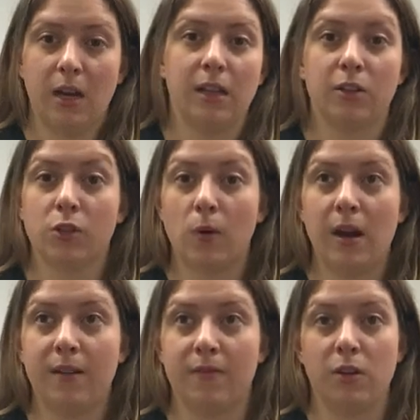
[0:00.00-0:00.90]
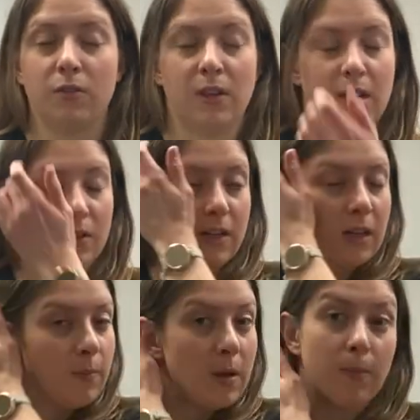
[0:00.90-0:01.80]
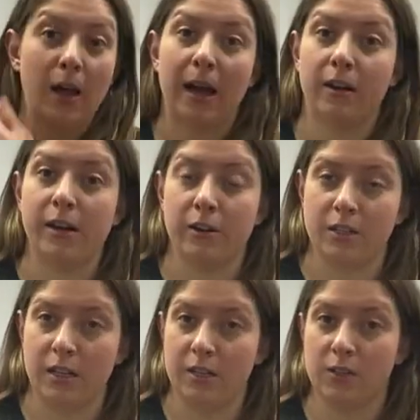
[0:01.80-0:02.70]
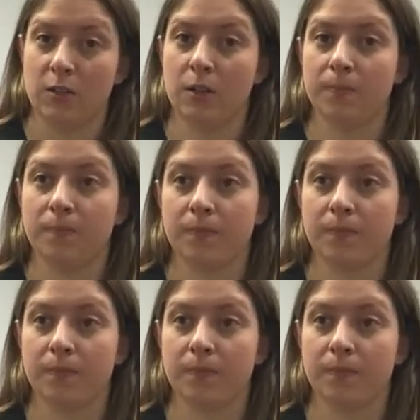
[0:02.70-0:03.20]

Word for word: And there's quite a few things that can be bladder irritants,